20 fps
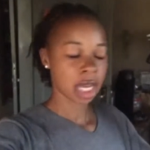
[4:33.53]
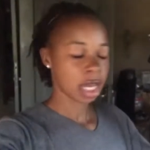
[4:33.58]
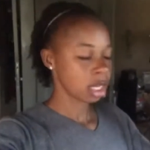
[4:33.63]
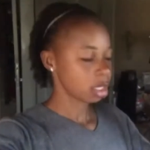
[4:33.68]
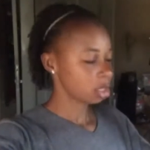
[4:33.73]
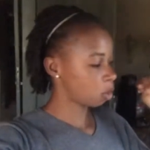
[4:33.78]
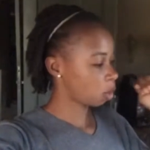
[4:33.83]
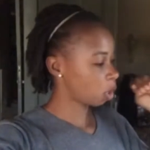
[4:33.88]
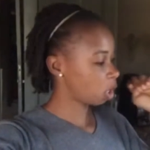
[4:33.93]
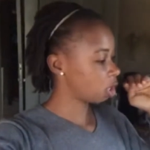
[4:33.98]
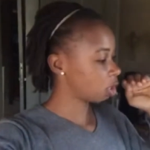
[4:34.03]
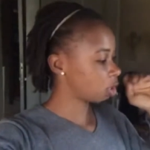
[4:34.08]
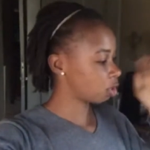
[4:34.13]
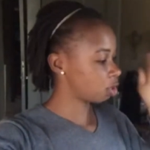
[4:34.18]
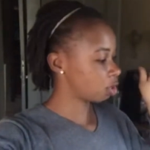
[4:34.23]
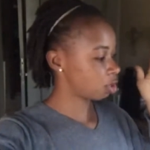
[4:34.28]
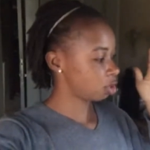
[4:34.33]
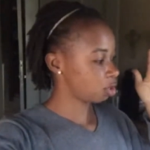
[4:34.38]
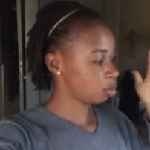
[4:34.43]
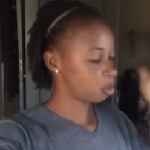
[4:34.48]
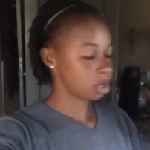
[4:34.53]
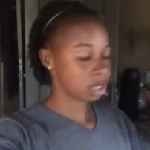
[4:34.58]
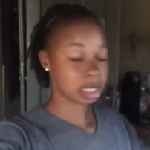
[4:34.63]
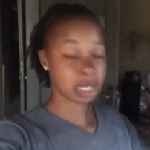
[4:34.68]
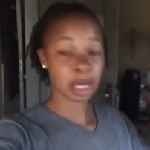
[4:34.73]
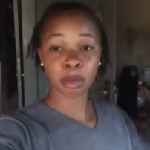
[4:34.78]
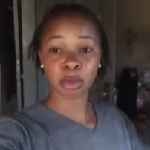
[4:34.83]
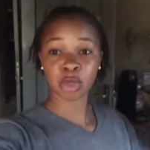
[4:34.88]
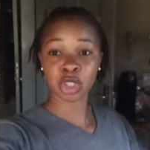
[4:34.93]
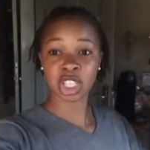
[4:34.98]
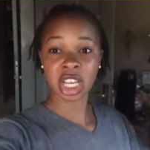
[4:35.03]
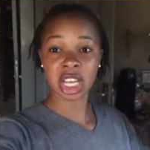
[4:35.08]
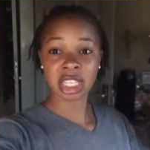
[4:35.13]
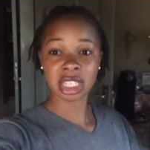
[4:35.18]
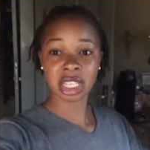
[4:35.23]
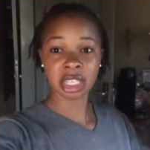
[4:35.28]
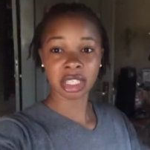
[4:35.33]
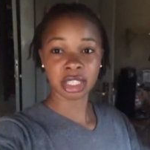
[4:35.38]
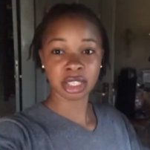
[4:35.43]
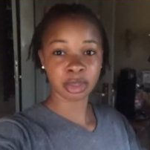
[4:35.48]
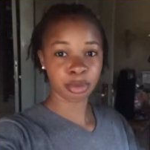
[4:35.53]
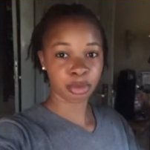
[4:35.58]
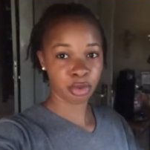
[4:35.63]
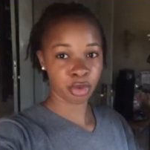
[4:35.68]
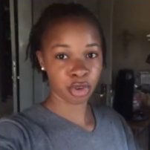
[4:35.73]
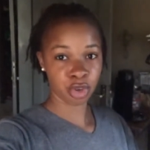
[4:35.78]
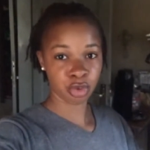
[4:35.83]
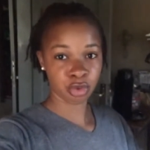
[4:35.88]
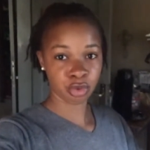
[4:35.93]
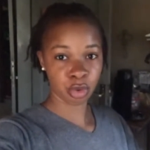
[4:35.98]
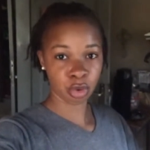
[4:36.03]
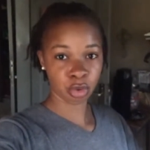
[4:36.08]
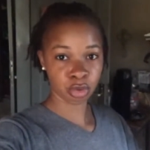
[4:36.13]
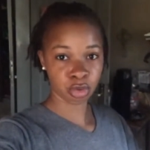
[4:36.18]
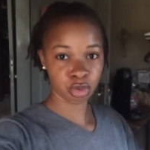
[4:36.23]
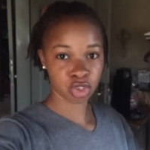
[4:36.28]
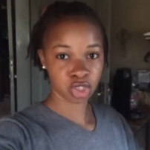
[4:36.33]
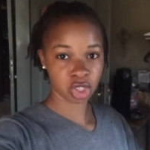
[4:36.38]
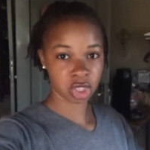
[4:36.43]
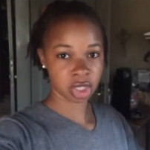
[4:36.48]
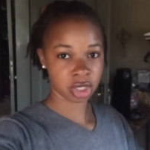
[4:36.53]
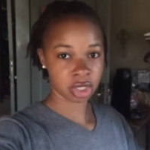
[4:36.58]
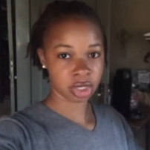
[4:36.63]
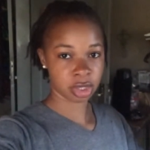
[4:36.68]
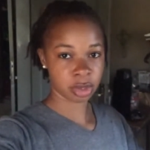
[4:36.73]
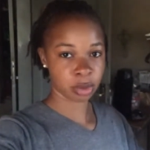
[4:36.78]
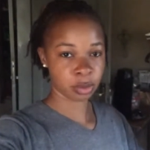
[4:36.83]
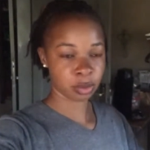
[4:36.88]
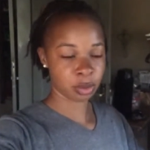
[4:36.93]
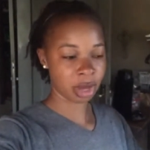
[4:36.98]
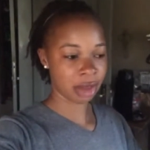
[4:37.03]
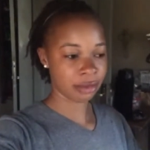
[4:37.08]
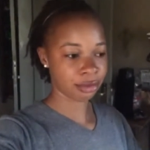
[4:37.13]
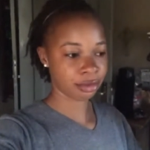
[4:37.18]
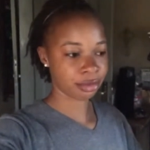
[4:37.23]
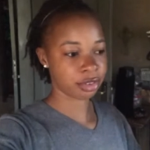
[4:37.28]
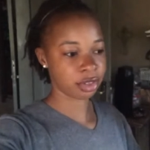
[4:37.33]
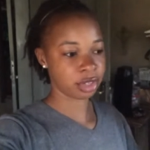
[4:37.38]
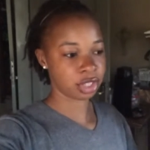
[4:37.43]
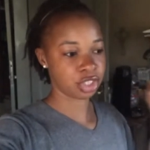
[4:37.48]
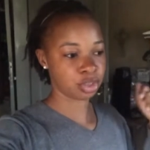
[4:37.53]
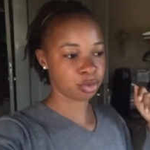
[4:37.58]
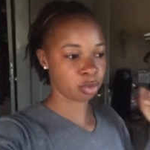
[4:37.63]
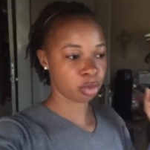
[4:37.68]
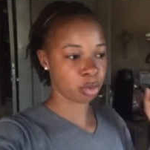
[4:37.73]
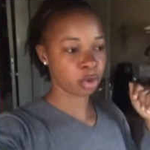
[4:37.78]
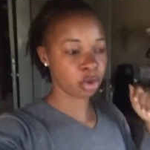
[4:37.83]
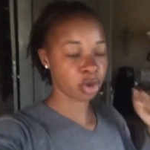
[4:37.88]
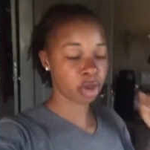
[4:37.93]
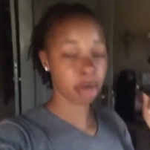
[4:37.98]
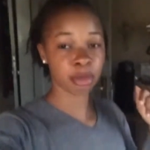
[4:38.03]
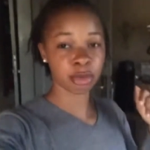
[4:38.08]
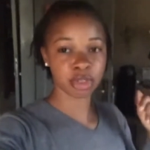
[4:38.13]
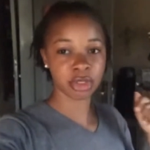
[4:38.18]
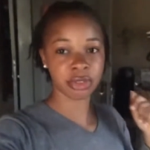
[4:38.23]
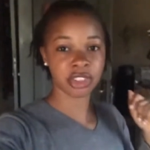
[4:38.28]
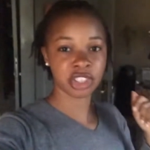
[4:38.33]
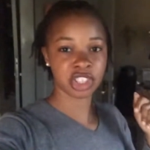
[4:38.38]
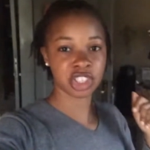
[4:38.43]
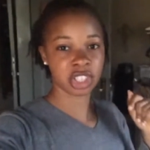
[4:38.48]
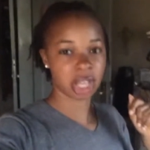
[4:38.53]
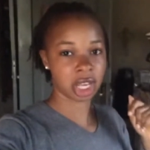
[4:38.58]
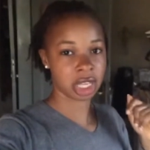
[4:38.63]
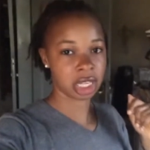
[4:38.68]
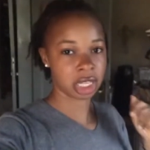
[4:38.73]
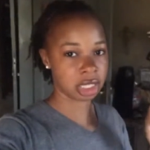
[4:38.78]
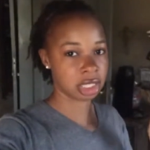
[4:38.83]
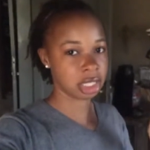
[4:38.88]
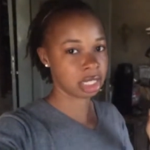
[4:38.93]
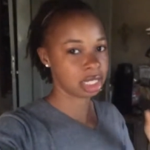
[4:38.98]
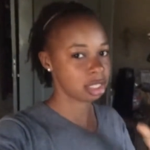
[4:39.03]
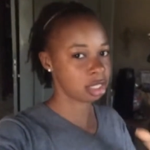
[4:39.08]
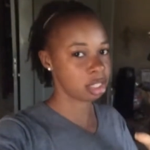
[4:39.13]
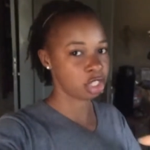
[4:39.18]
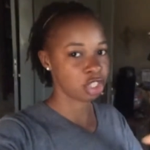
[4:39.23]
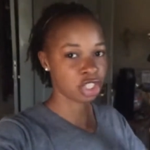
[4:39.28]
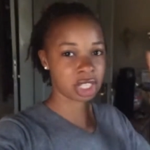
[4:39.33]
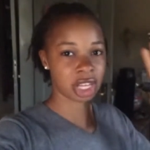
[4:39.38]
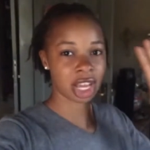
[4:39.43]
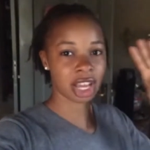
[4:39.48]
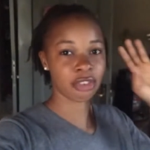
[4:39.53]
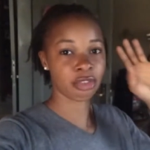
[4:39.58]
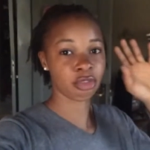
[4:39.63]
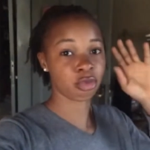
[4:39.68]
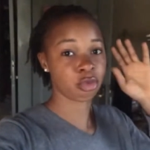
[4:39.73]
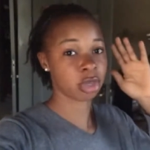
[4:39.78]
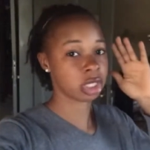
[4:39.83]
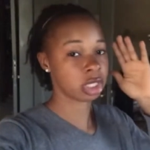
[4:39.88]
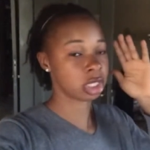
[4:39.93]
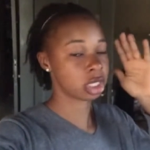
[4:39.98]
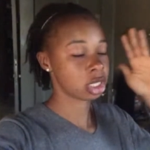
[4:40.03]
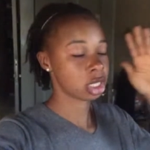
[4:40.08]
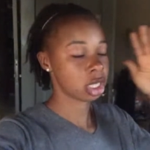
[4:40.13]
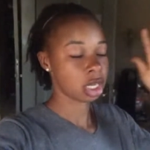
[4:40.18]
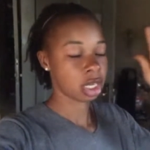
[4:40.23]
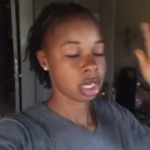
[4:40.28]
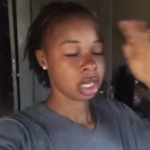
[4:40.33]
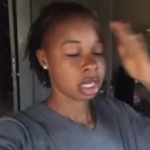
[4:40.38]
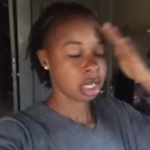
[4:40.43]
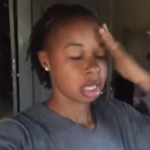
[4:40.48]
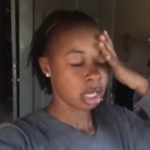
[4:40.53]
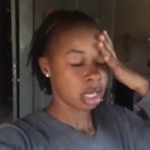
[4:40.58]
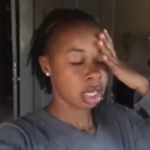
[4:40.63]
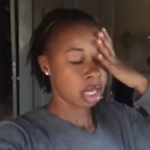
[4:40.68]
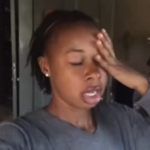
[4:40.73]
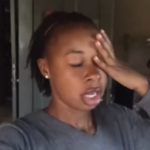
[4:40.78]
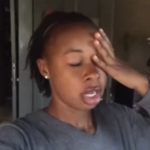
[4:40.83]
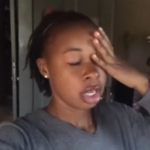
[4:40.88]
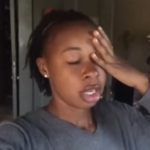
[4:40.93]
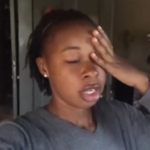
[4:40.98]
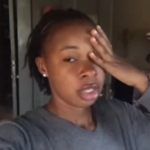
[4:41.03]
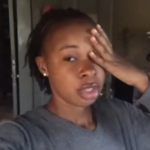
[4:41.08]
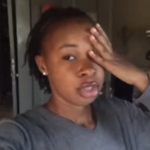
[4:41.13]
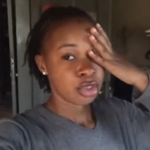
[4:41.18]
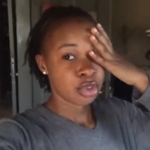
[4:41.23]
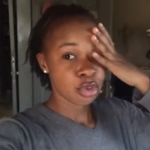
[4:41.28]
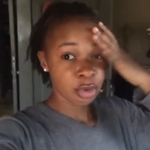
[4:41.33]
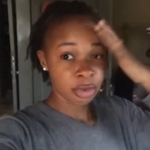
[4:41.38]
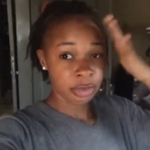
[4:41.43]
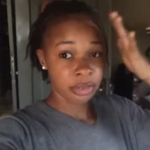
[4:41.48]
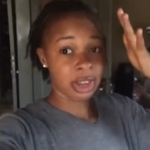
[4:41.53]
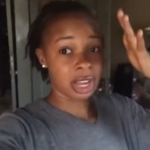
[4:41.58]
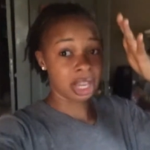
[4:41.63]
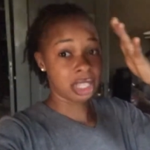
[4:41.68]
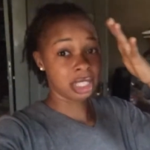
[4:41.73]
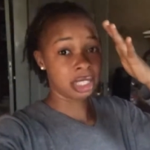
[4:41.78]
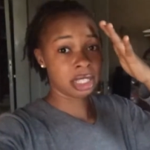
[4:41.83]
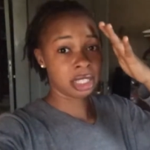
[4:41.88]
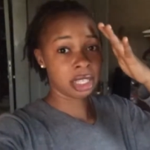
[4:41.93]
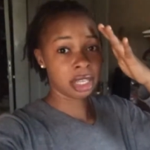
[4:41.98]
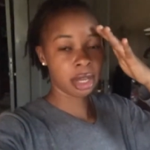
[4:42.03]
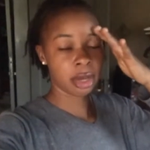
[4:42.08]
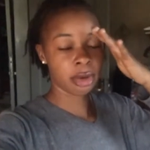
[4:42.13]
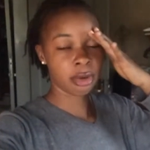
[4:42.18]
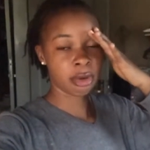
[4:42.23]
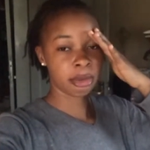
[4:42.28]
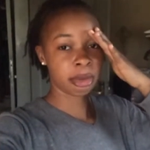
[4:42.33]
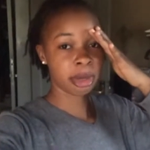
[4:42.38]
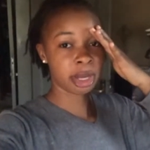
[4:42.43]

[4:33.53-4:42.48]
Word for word: so we're gonna continue with samosas and the spring rolls because we haven't finished we were not able to finish that yet yesterday just kind of went too fast by